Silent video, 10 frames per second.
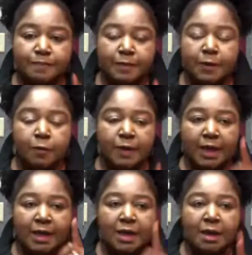Okay,
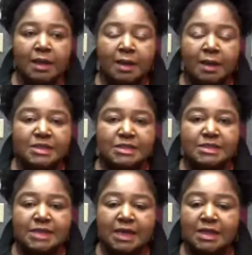let me just say
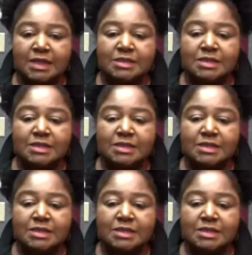this.